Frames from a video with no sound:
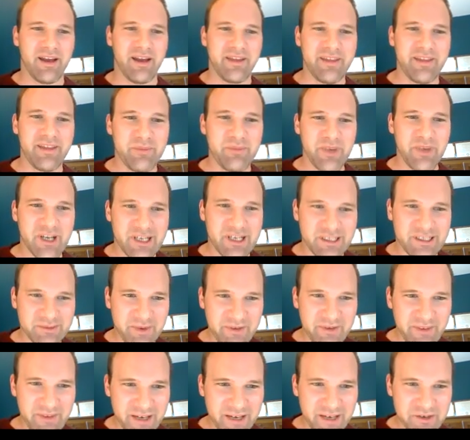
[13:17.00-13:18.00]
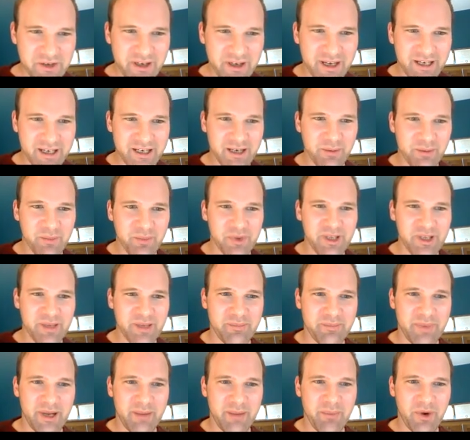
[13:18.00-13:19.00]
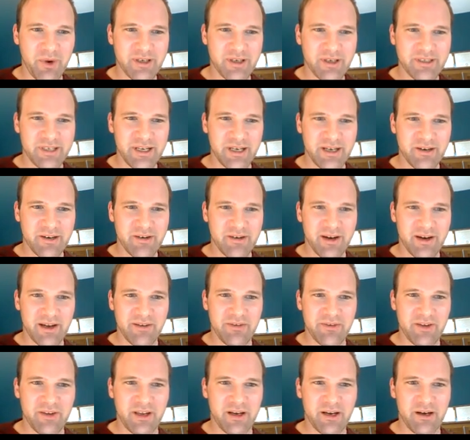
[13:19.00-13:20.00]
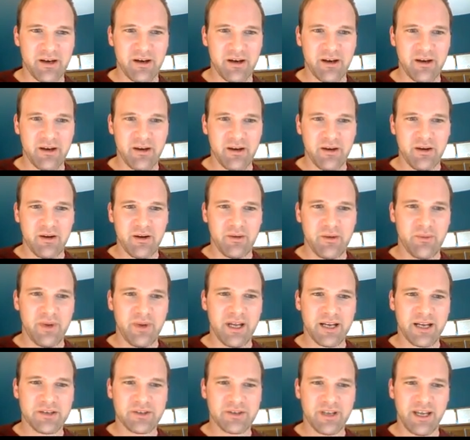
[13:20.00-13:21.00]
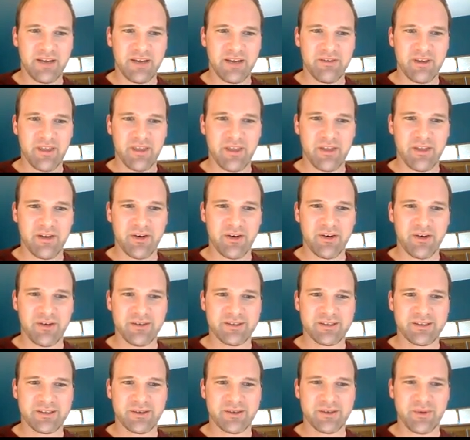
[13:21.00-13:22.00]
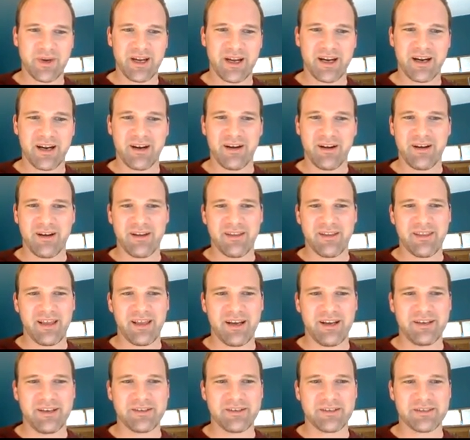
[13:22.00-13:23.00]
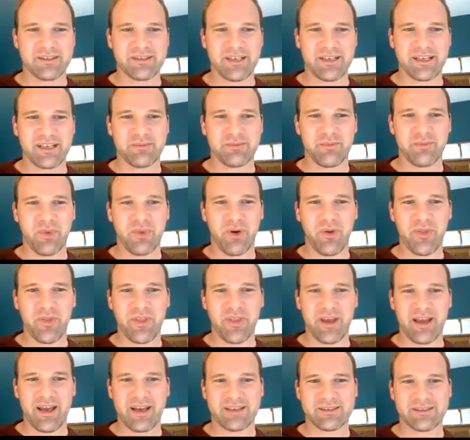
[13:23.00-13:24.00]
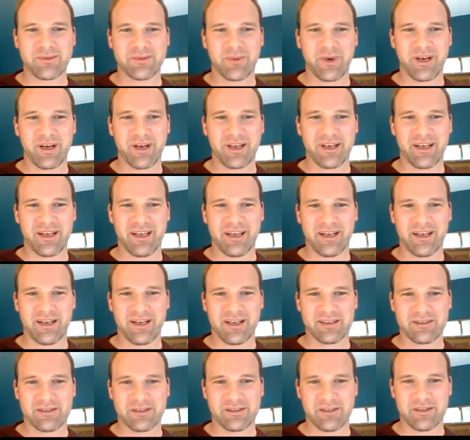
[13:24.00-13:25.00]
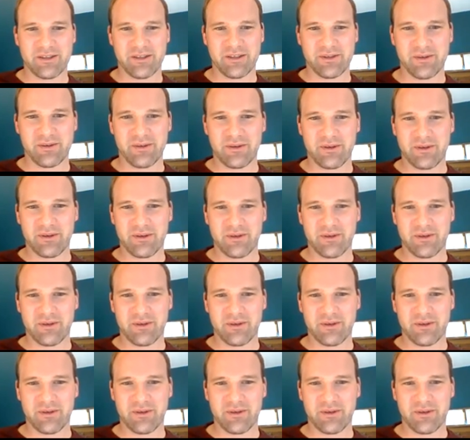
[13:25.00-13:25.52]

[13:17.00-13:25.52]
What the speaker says: And then because we've actually got a complete bipartite graph here, we actually have a third square that intersects both S1 and S2